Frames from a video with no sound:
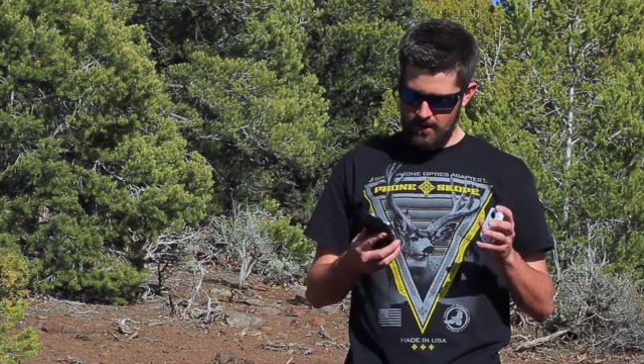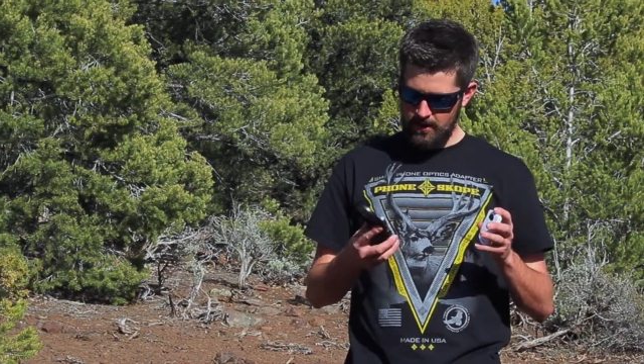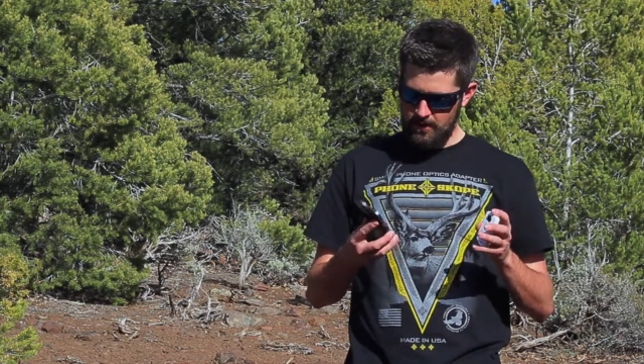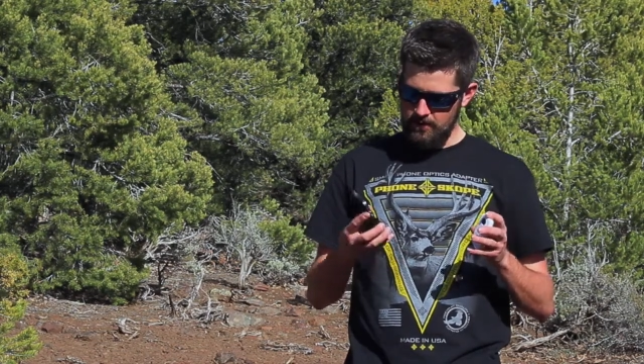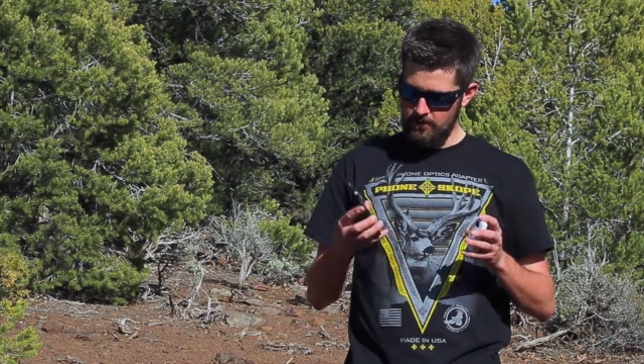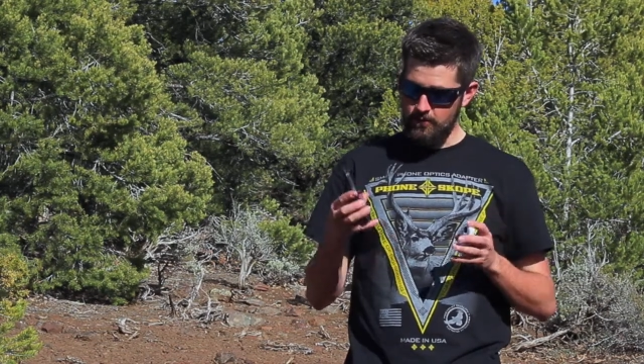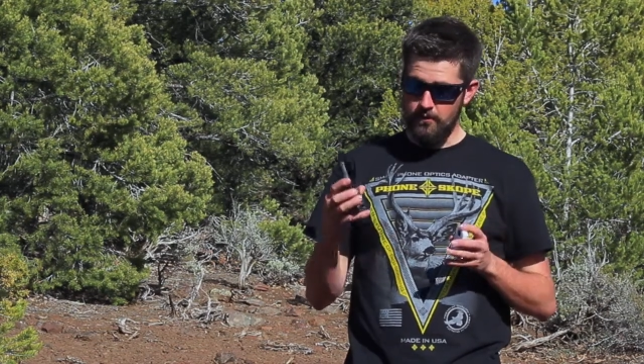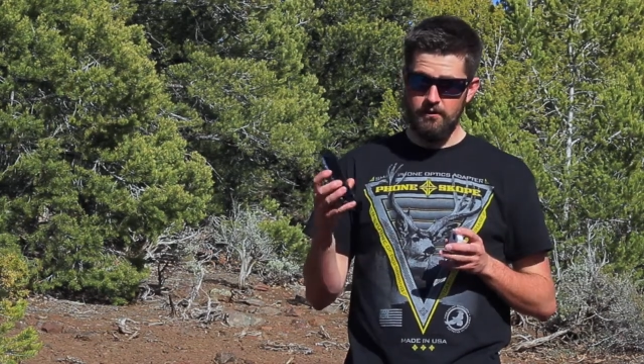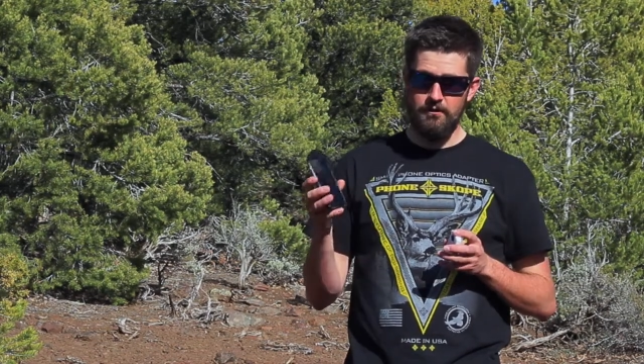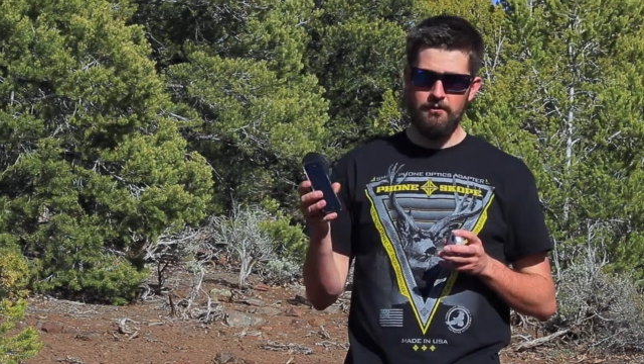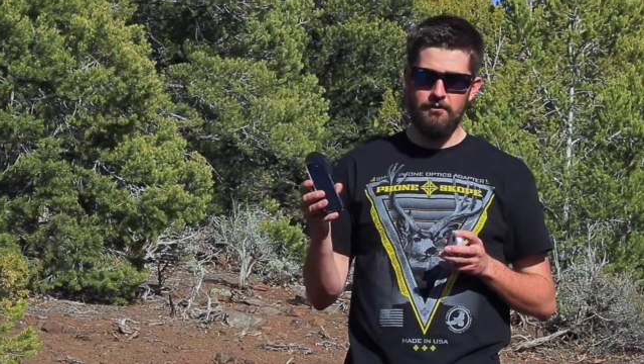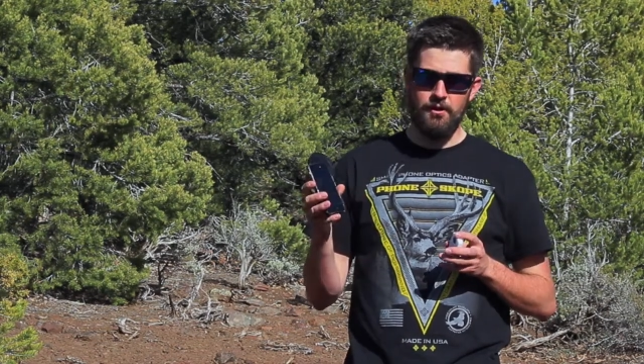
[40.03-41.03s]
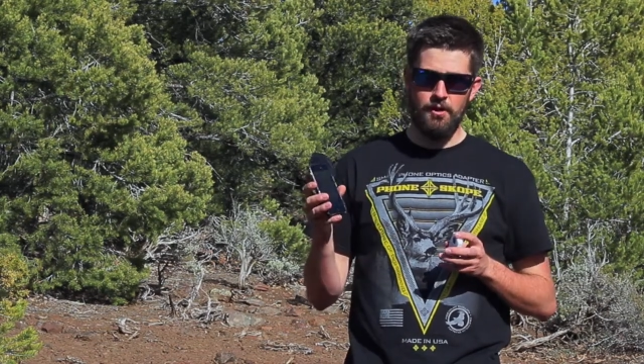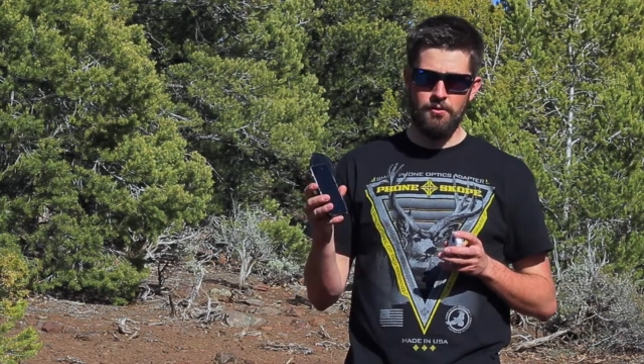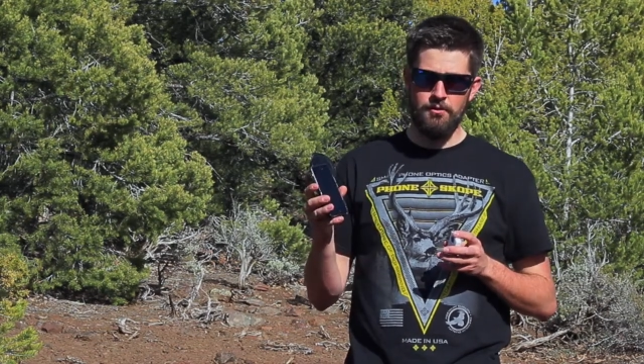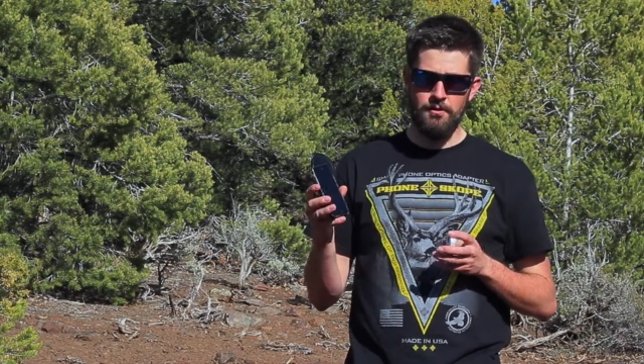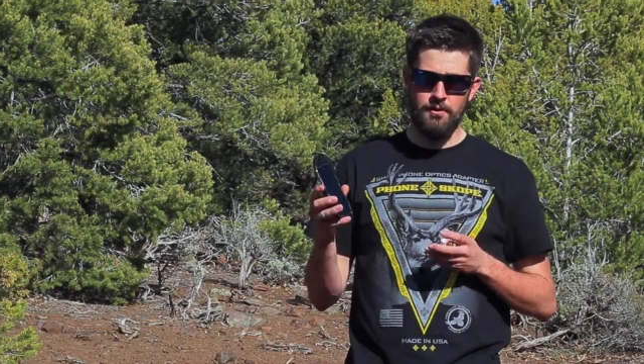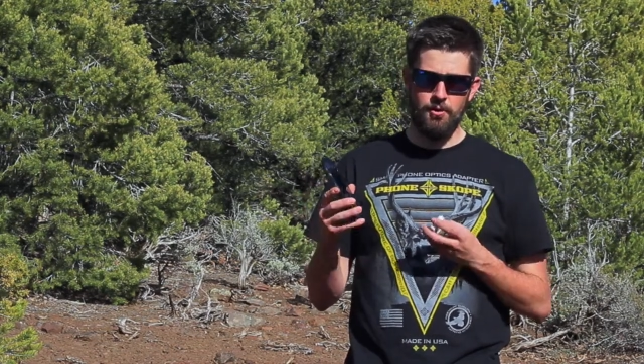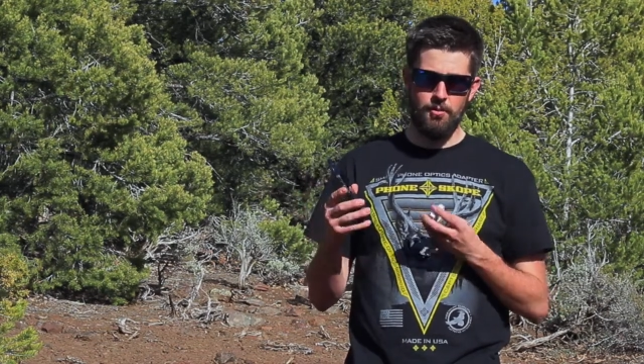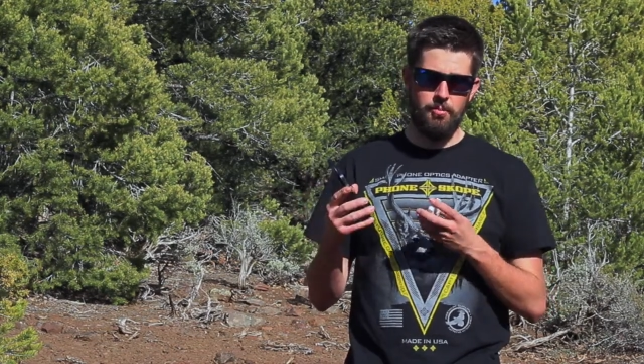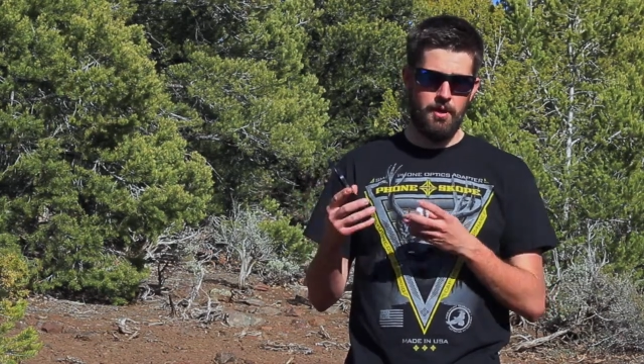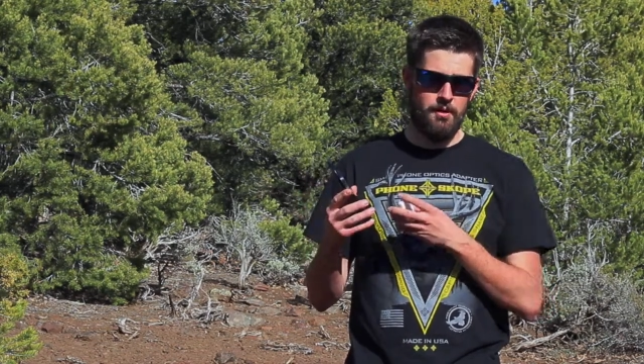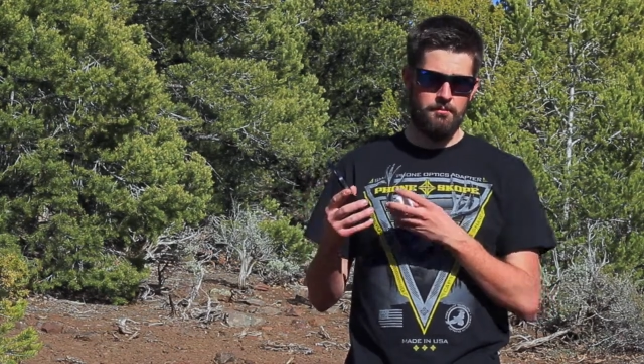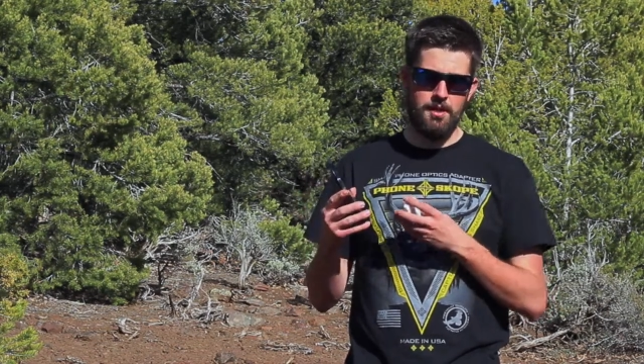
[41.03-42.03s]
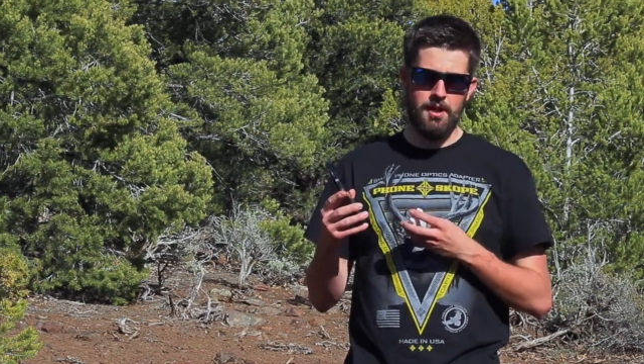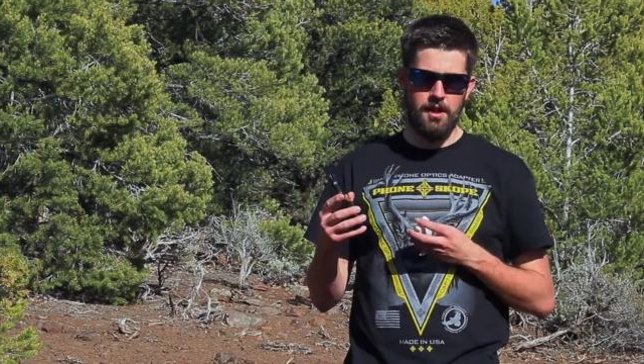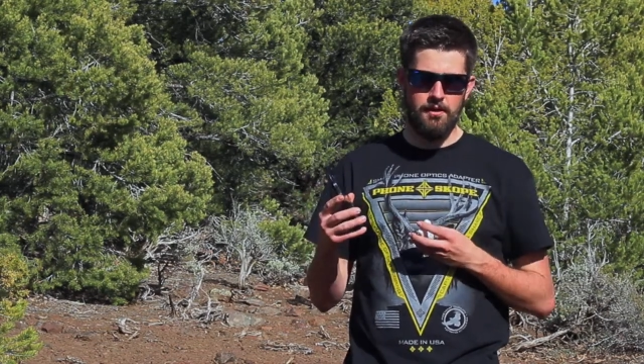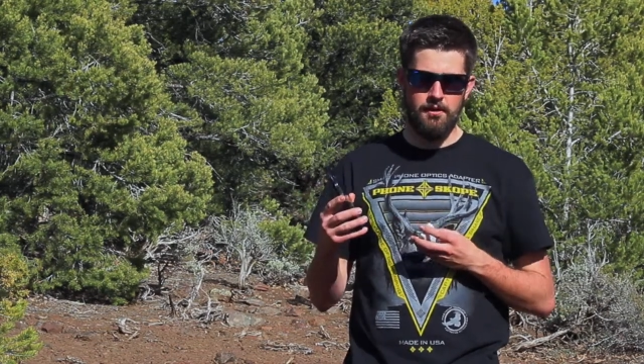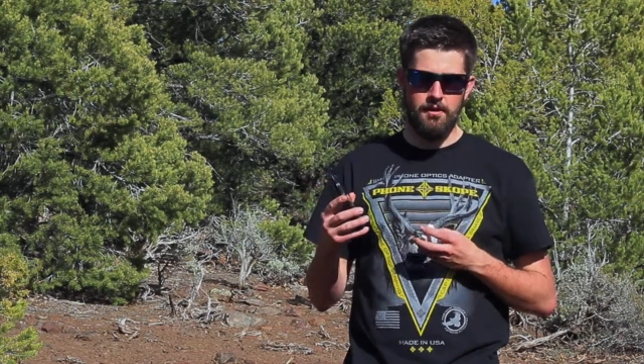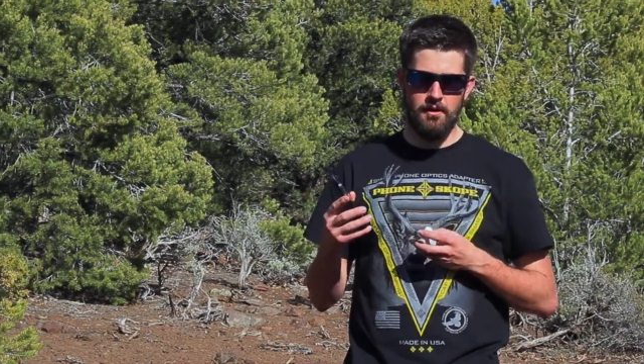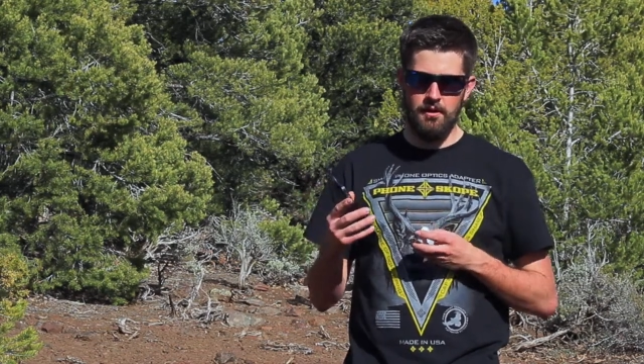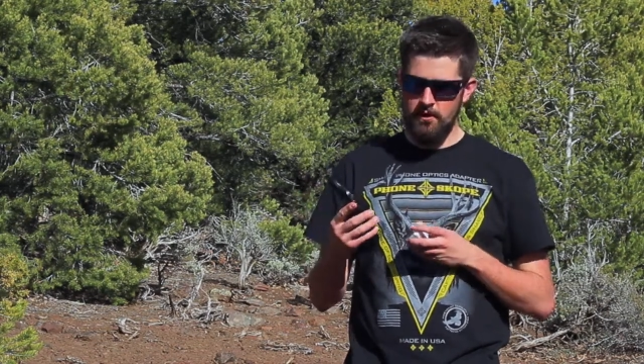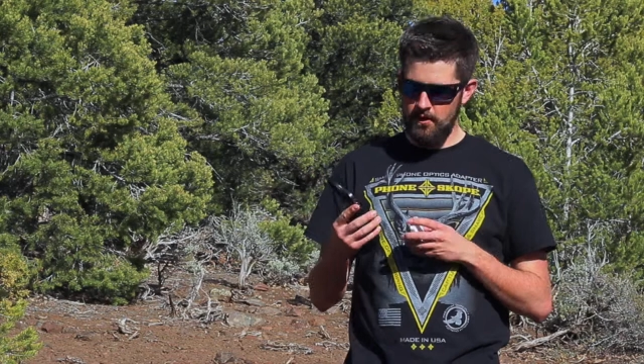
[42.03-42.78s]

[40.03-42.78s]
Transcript: and your phone, you'll pair them together,